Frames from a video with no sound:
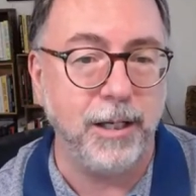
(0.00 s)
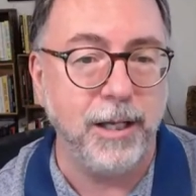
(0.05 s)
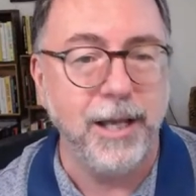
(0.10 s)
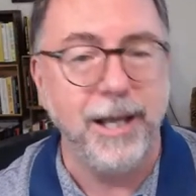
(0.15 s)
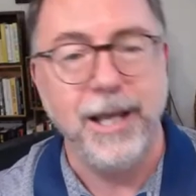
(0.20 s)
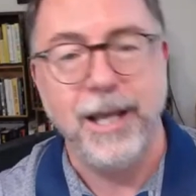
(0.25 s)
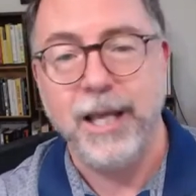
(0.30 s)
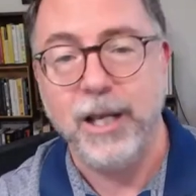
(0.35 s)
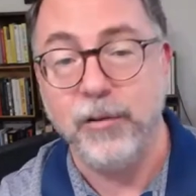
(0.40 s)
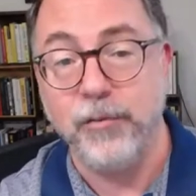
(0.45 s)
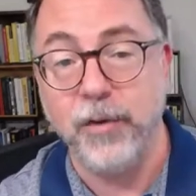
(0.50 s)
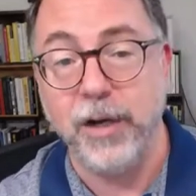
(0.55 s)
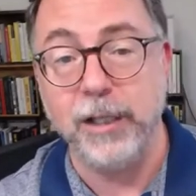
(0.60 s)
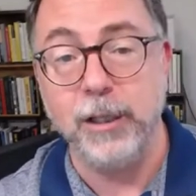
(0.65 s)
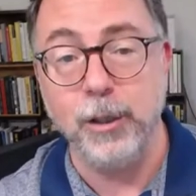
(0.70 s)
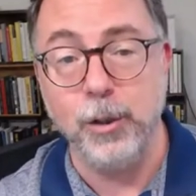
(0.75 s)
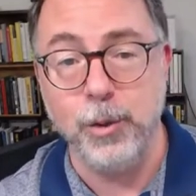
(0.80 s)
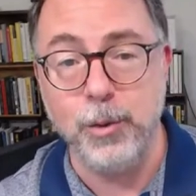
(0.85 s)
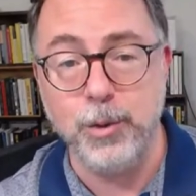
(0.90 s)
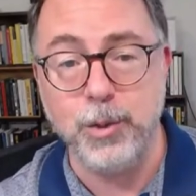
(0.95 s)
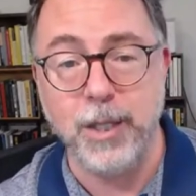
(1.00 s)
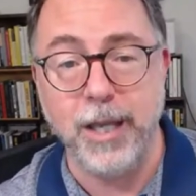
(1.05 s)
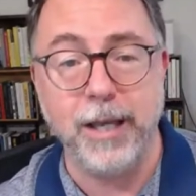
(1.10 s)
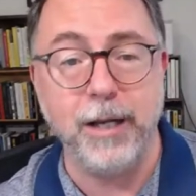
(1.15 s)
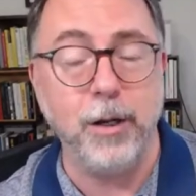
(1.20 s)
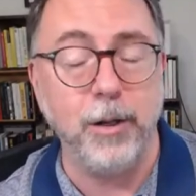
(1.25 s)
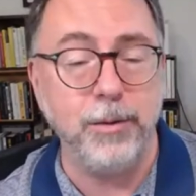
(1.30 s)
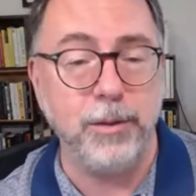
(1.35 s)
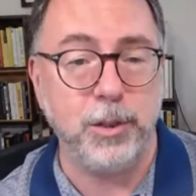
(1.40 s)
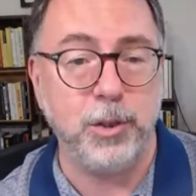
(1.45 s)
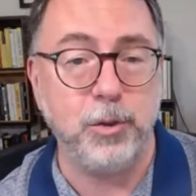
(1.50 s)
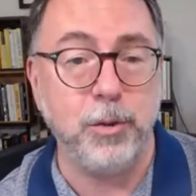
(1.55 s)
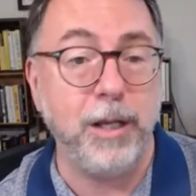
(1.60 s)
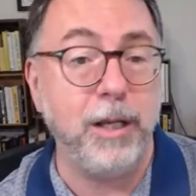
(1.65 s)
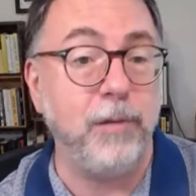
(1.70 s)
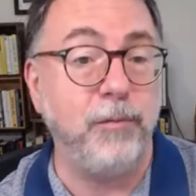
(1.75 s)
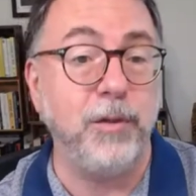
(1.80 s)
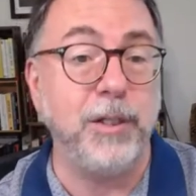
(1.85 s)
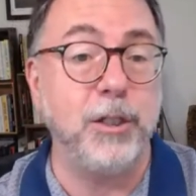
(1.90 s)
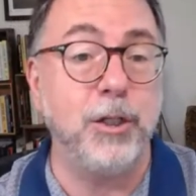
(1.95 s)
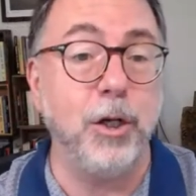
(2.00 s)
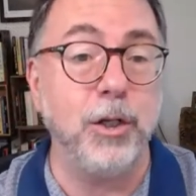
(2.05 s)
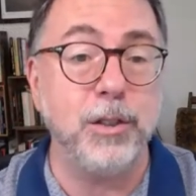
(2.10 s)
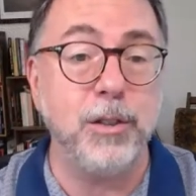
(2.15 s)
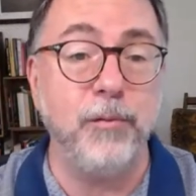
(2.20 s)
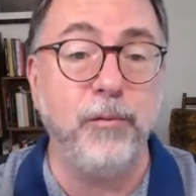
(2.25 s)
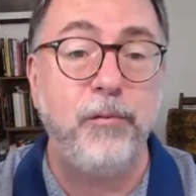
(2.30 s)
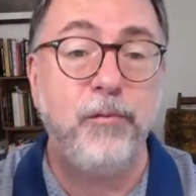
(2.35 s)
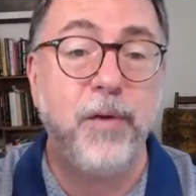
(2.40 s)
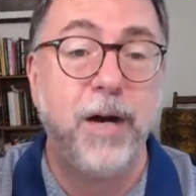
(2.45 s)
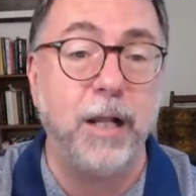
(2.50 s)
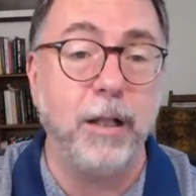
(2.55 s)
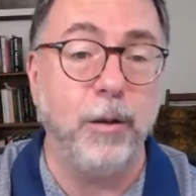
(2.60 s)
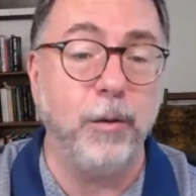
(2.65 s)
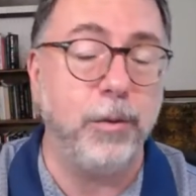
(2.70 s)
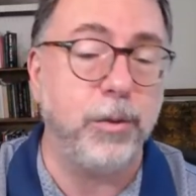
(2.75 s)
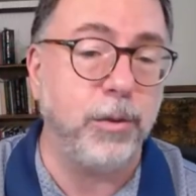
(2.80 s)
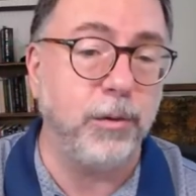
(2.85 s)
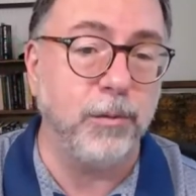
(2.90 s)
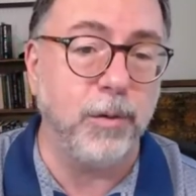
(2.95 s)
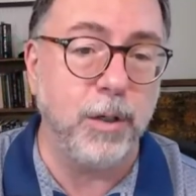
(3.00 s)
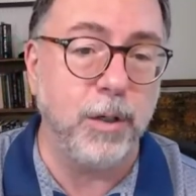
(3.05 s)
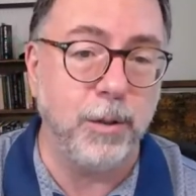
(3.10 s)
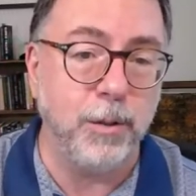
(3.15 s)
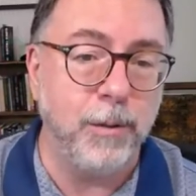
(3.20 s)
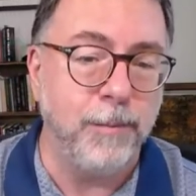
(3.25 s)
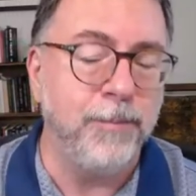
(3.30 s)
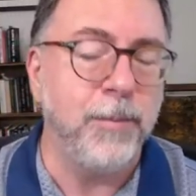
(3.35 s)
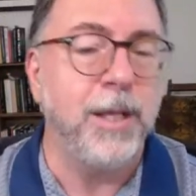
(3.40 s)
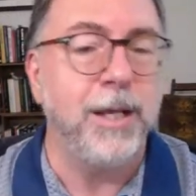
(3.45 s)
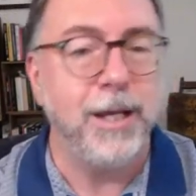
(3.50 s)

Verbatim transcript: And if I lose that on this trade, if it doesn't follow through,